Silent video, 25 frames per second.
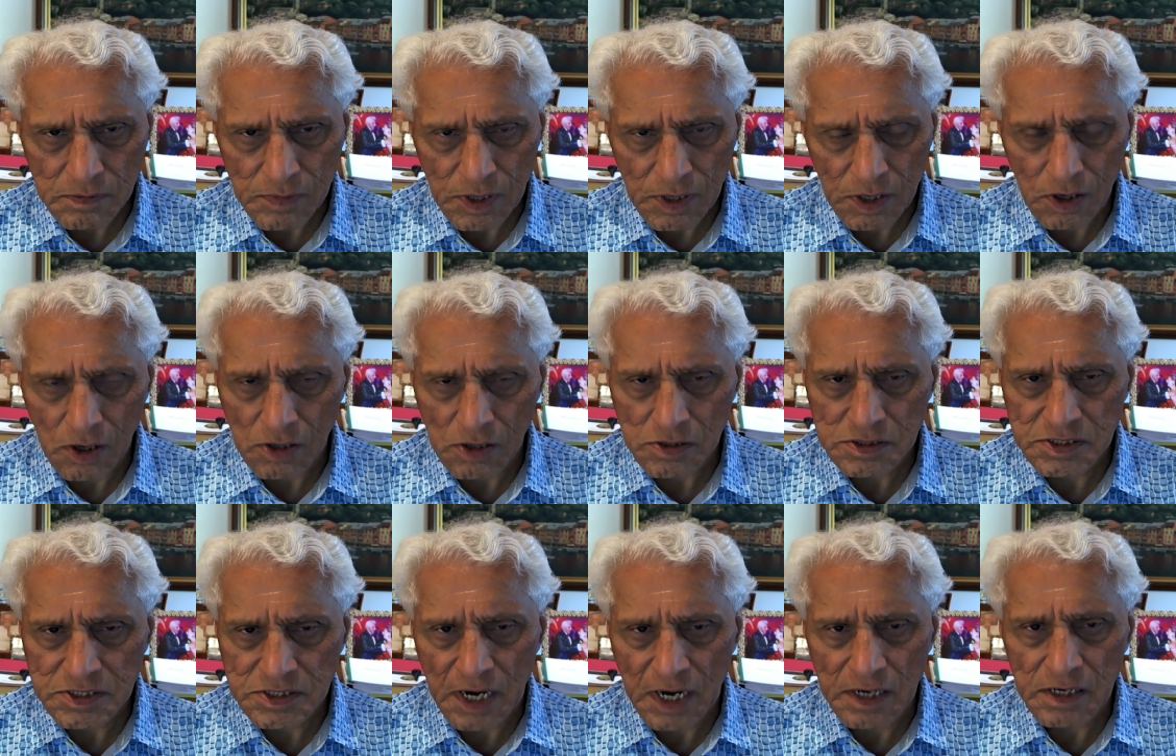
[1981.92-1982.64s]
because
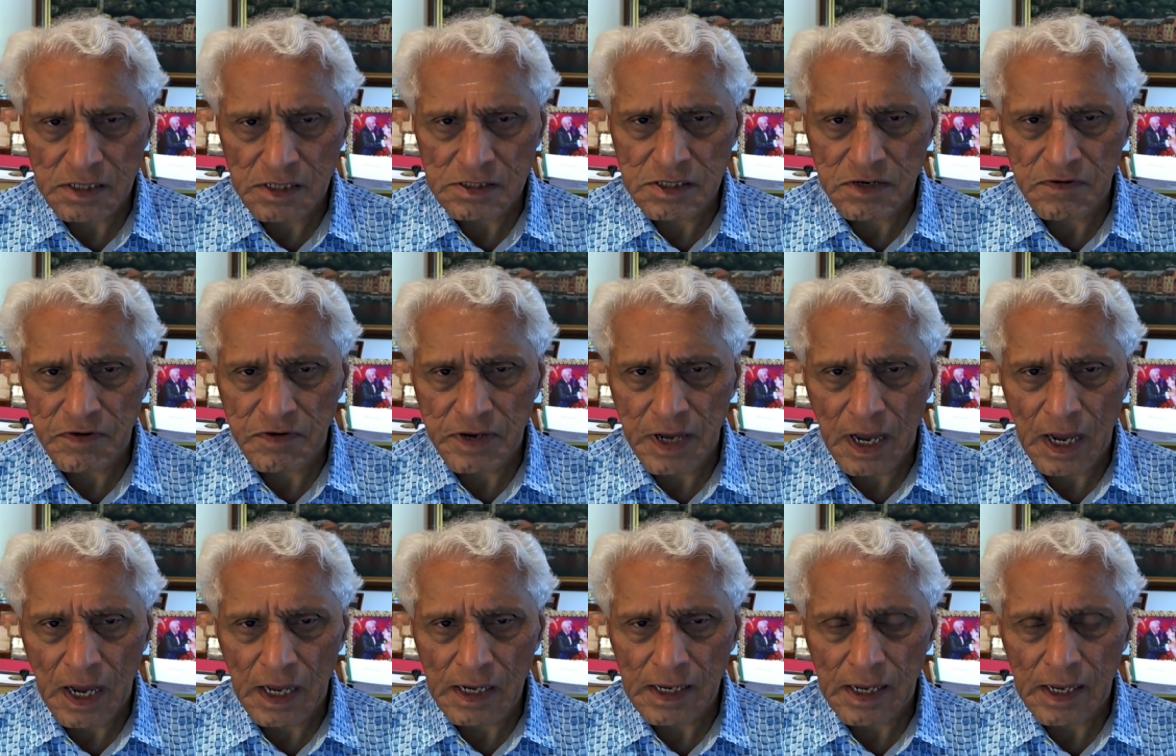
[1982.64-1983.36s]
generative
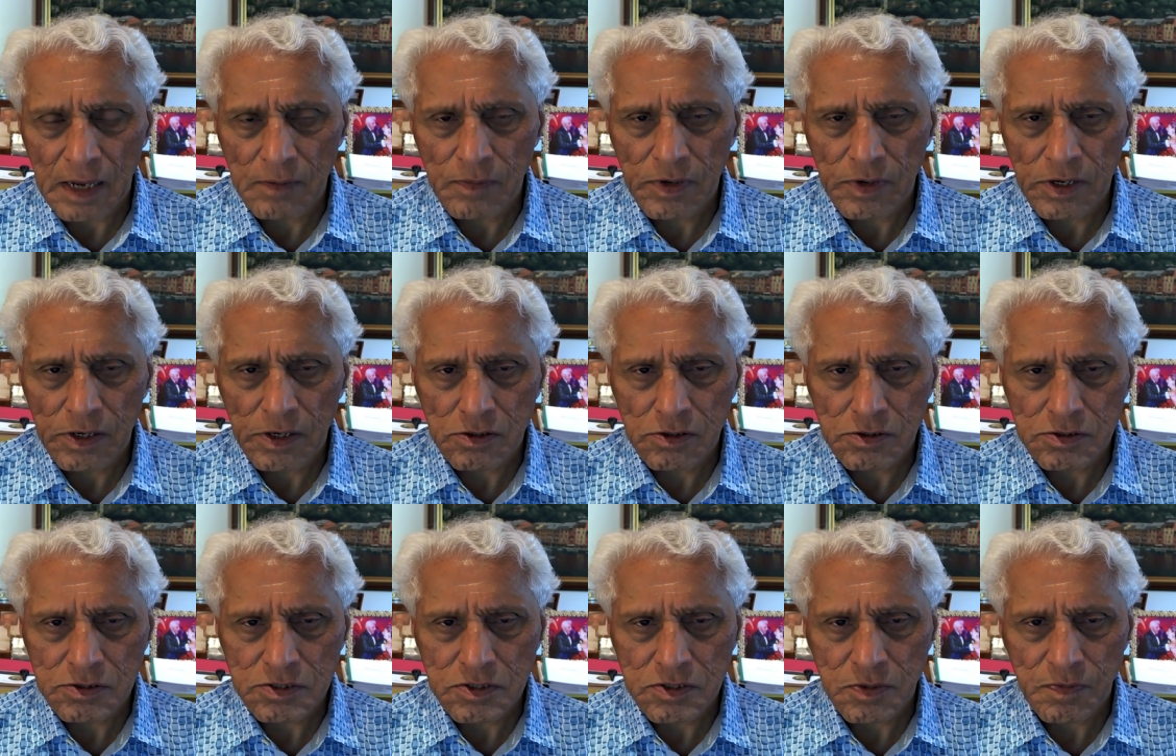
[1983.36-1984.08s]
AI can be
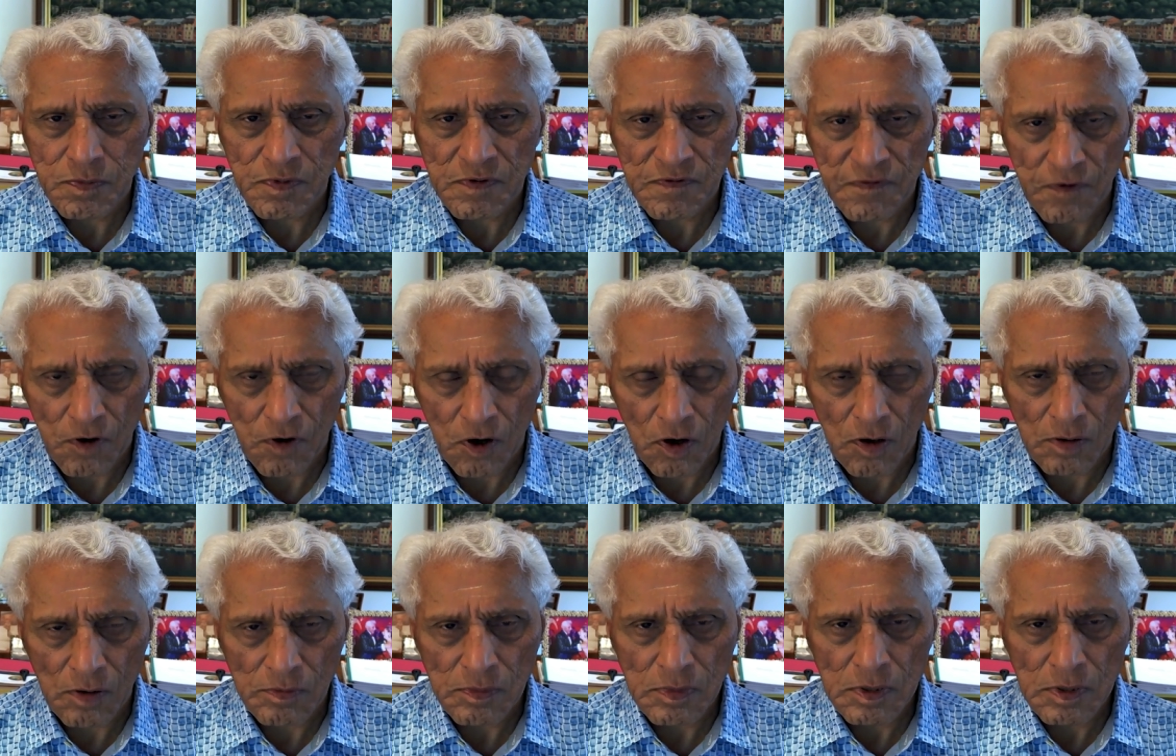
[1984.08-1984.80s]
used to
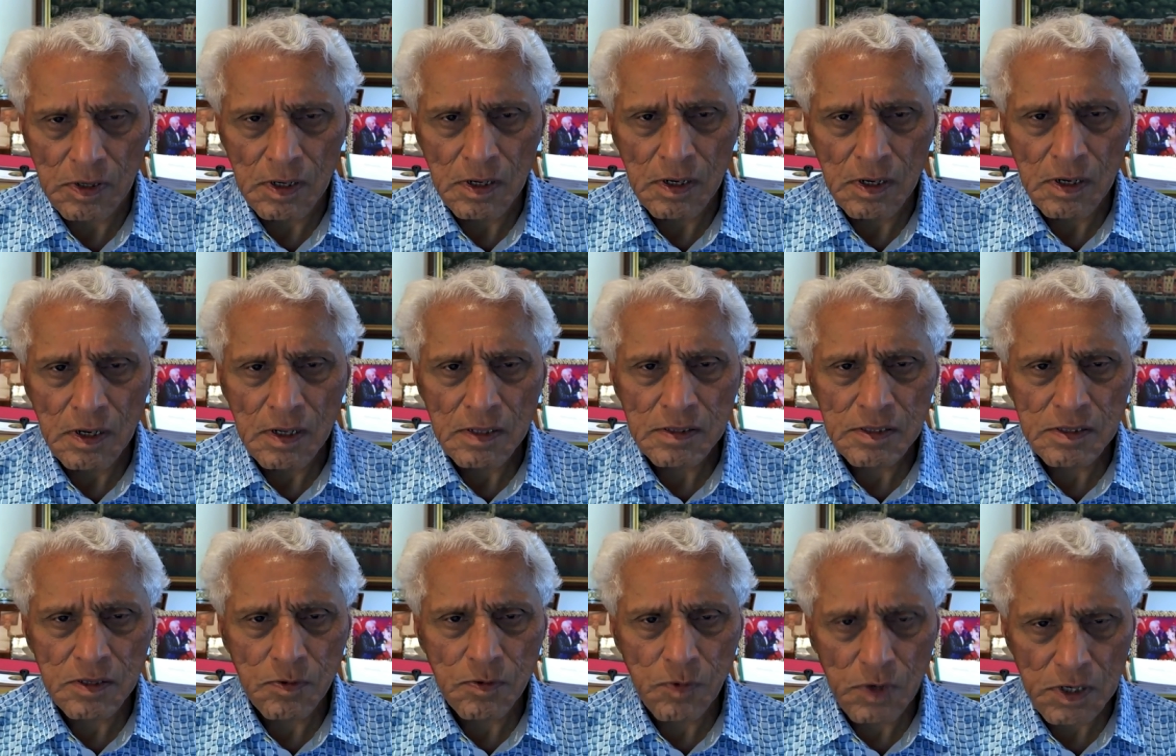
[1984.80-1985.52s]
perform
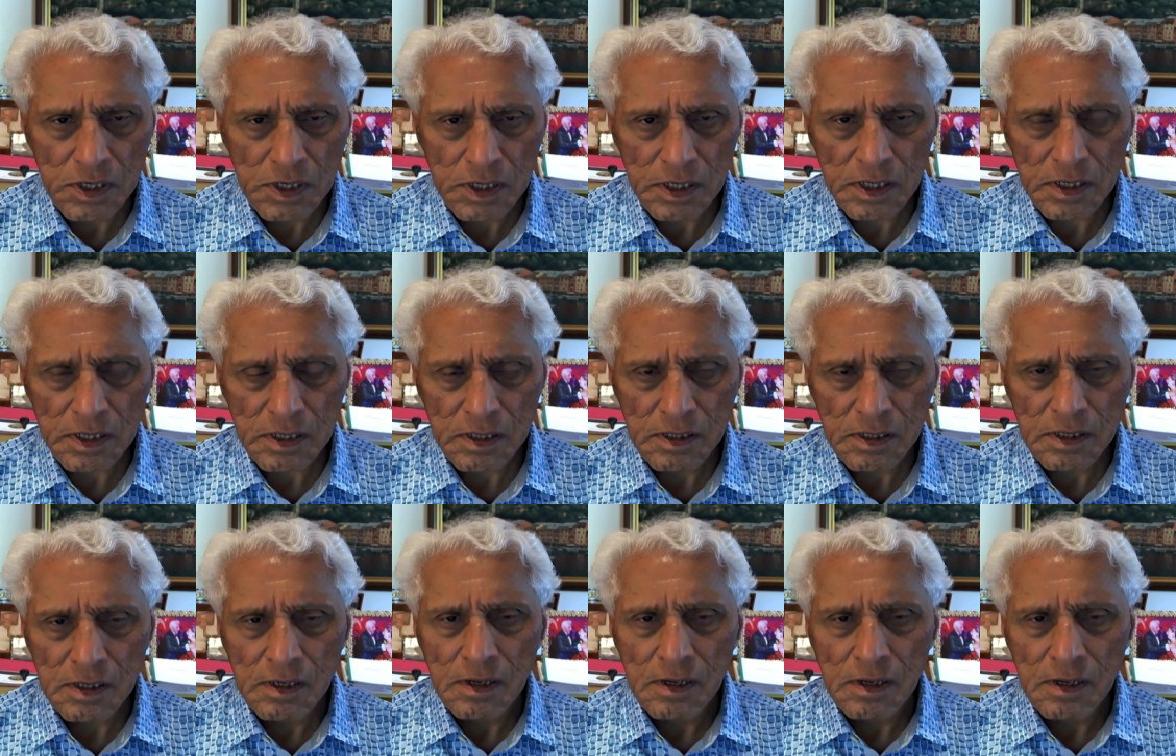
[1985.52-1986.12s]
the work